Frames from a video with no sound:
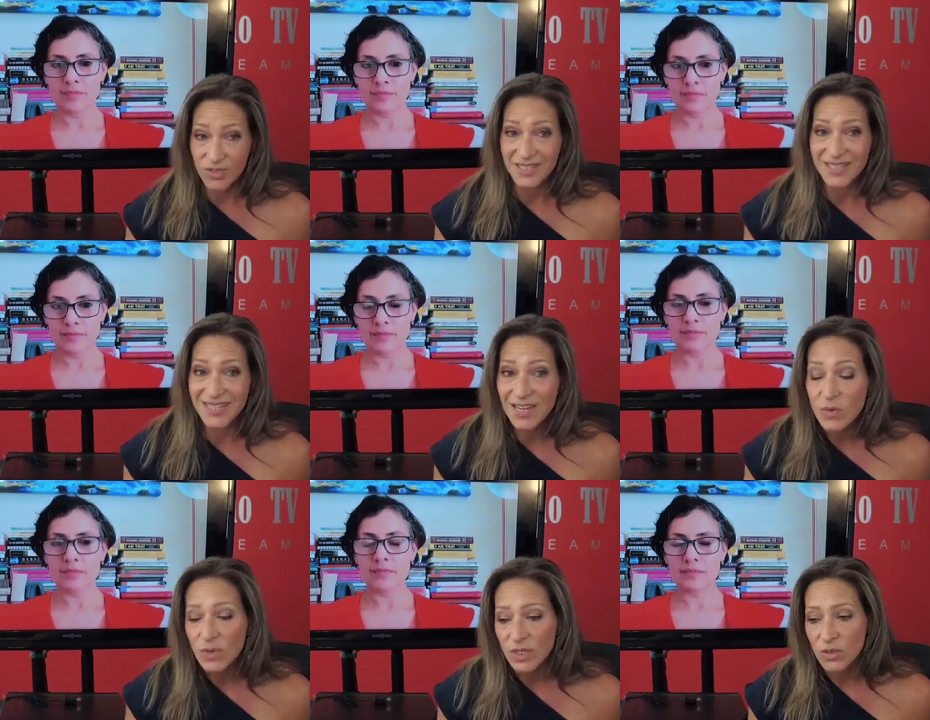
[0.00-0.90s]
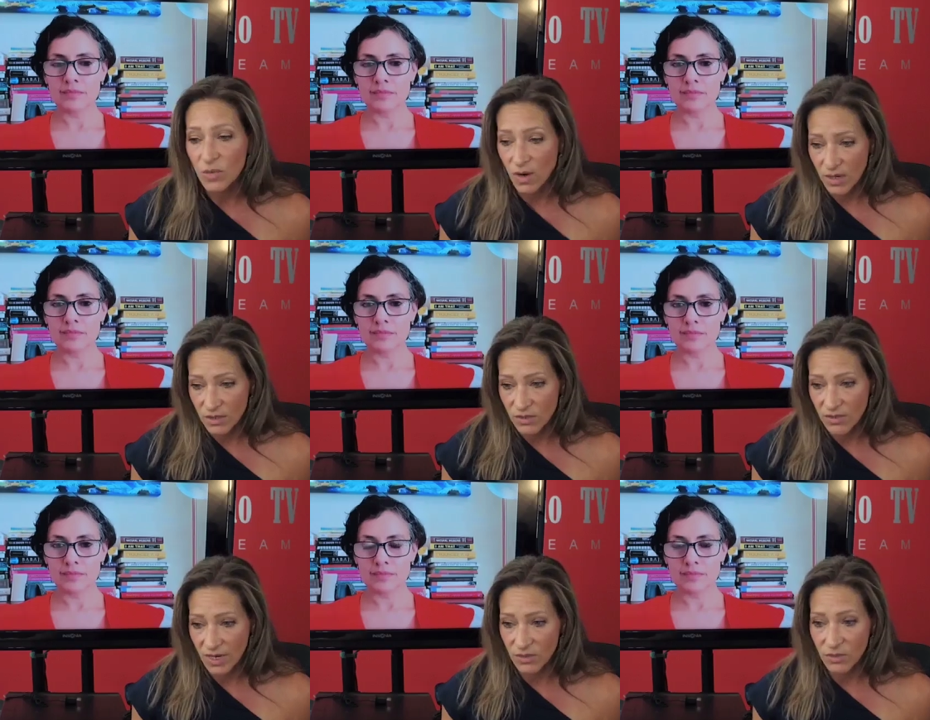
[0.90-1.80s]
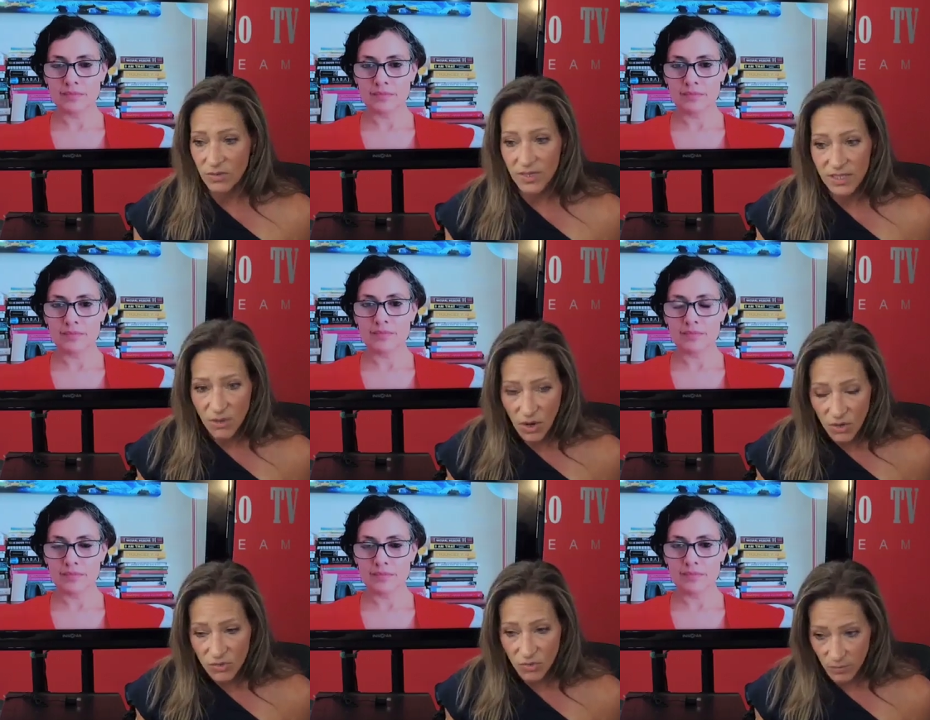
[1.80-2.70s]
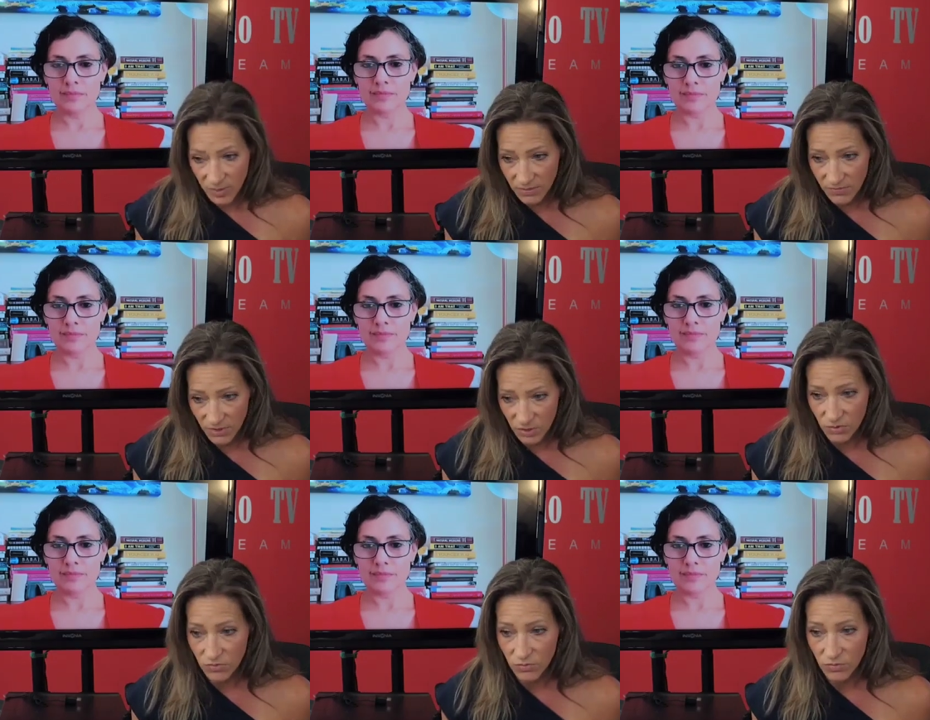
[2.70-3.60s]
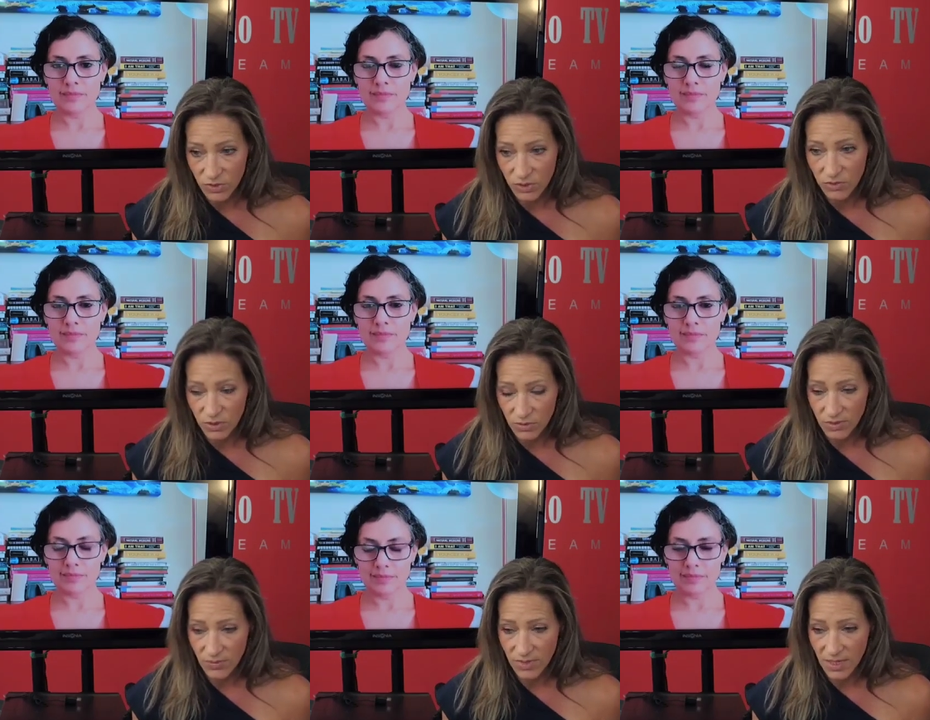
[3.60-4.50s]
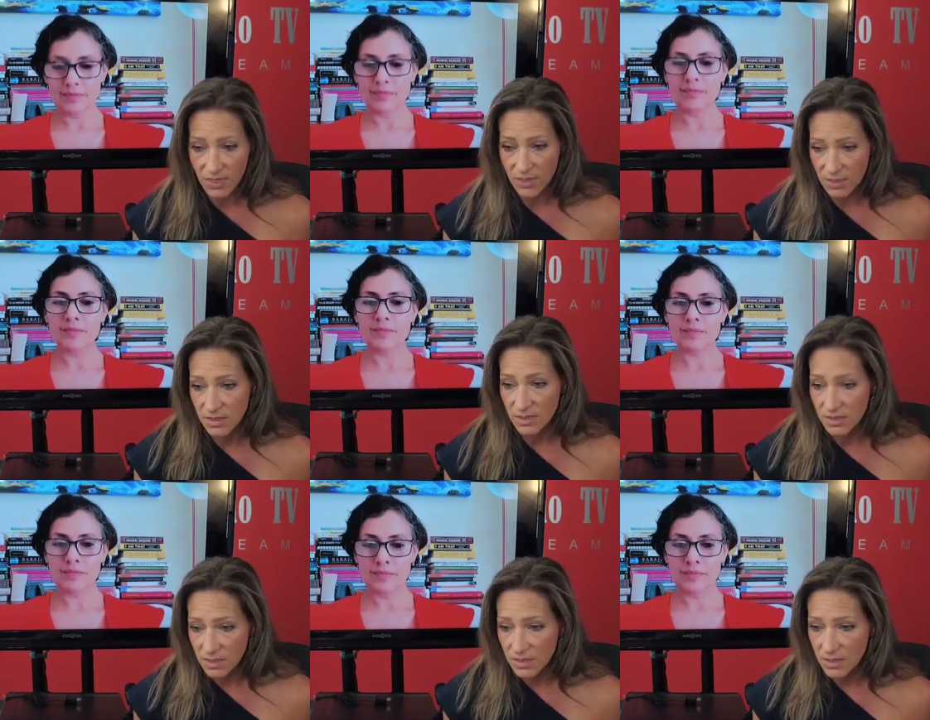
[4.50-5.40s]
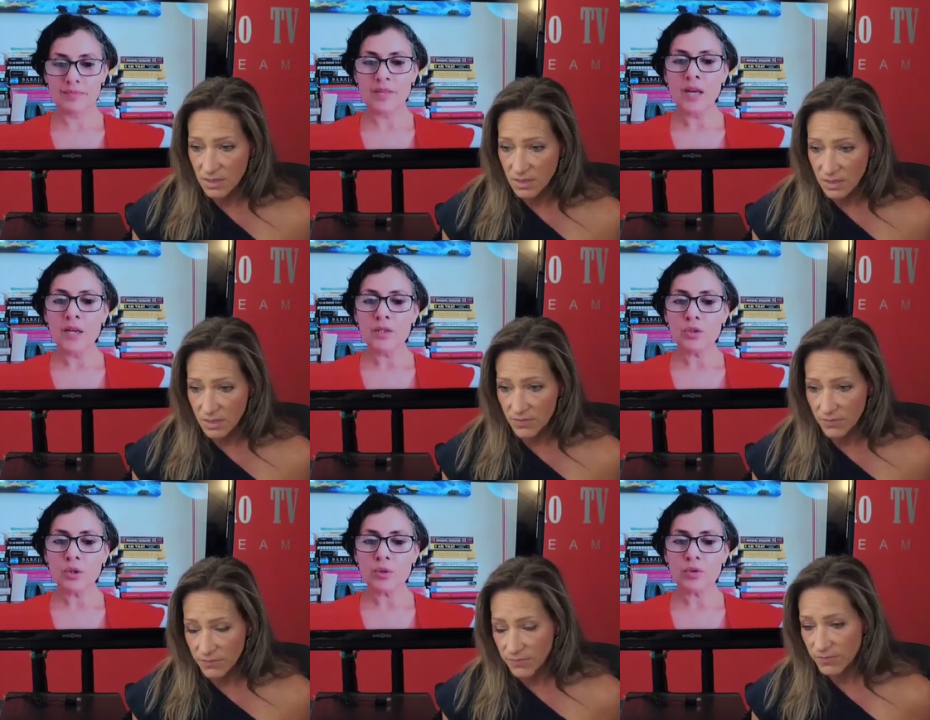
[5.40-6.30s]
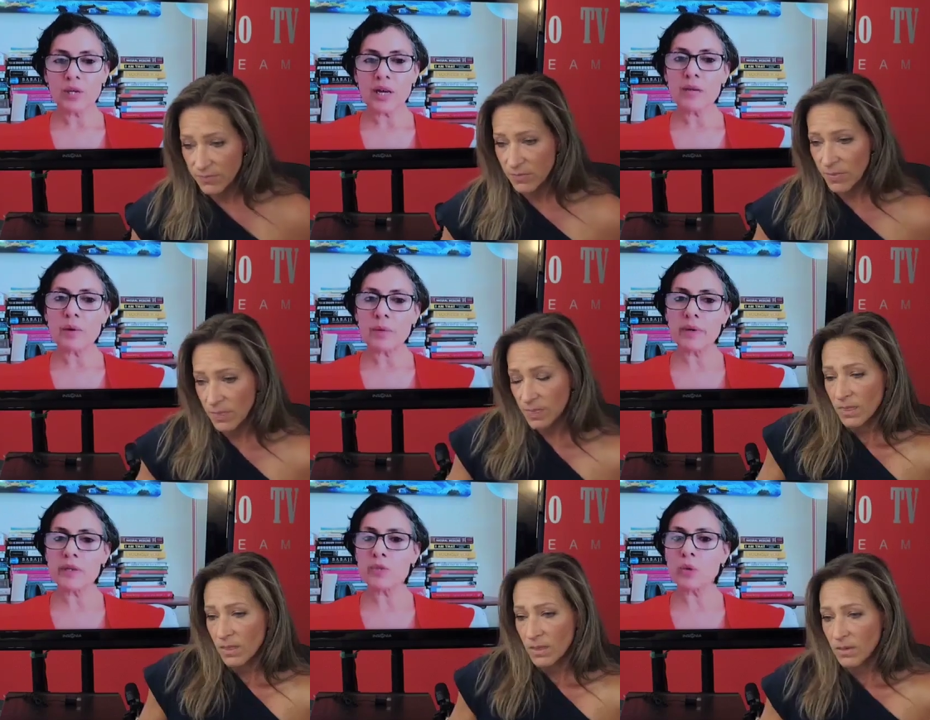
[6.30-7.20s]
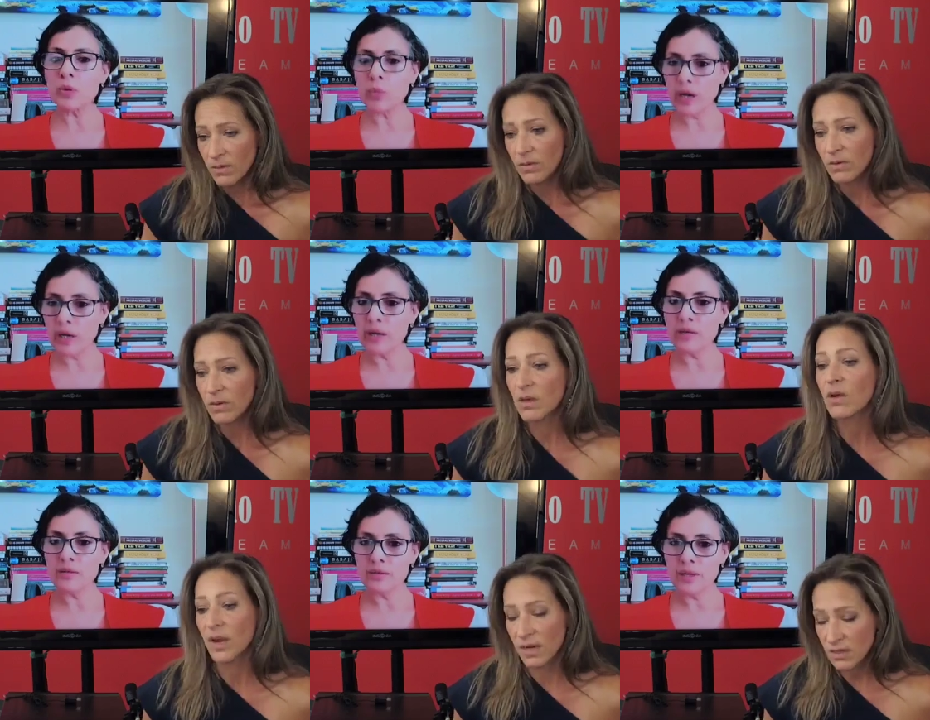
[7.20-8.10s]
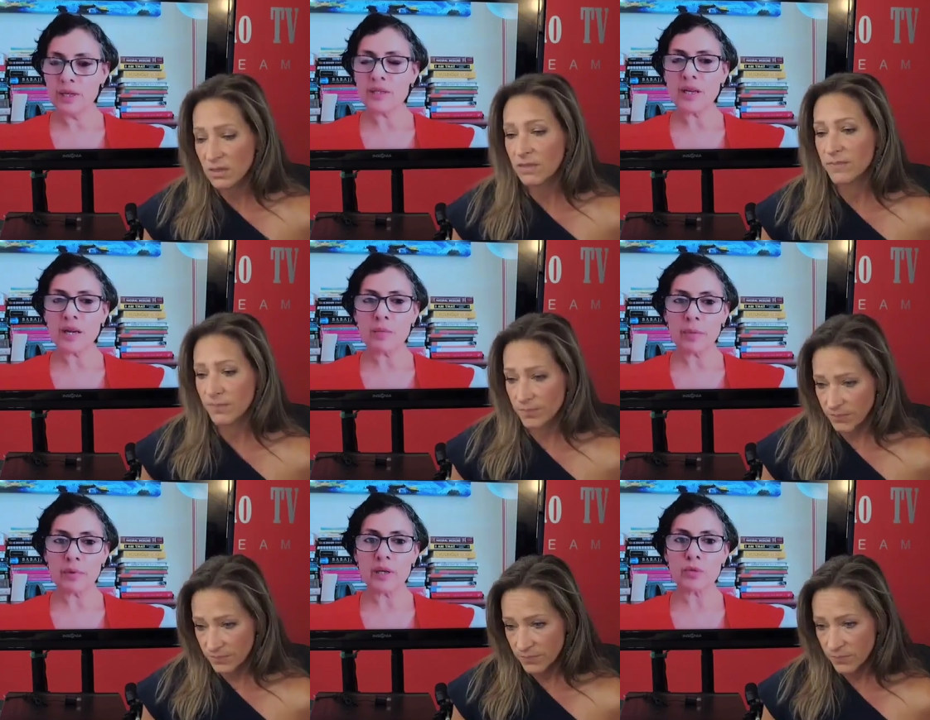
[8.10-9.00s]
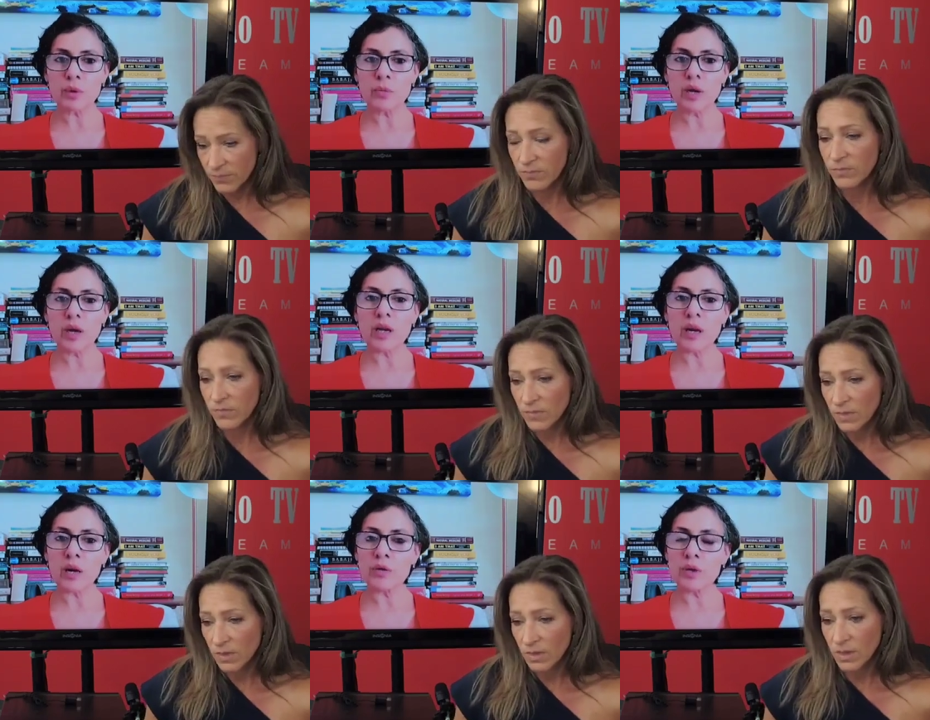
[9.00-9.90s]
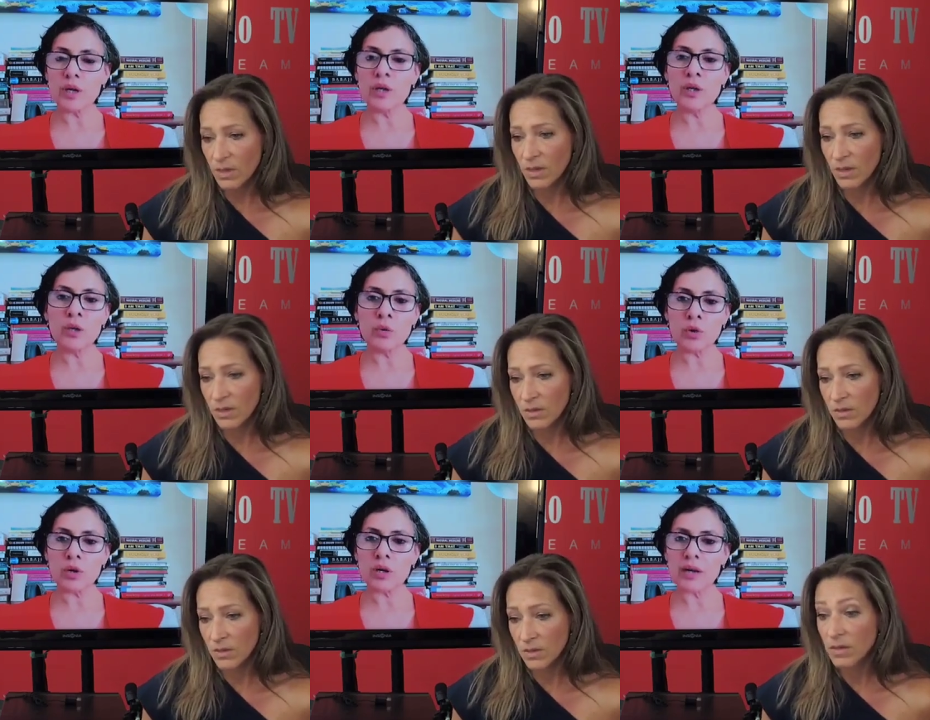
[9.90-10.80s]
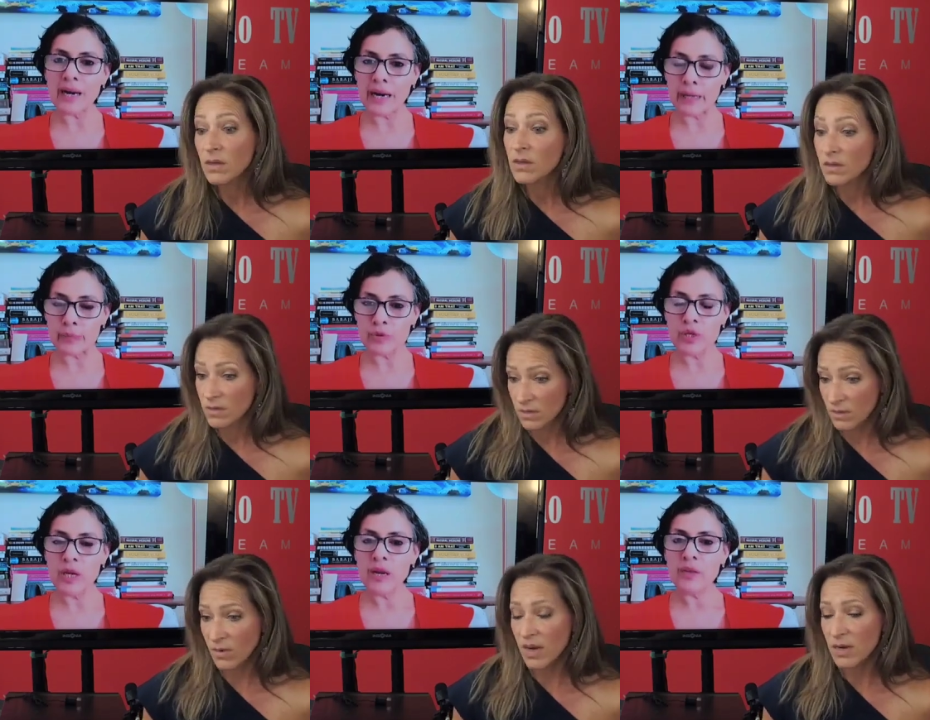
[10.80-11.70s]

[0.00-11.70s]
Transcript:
Speaker 1: to see where you are in your cycle is also beneficial. Would you agree with that?
Speaker 2: So cycle mapping is one way. Okay mapping is one way, and now there are newer labs okay.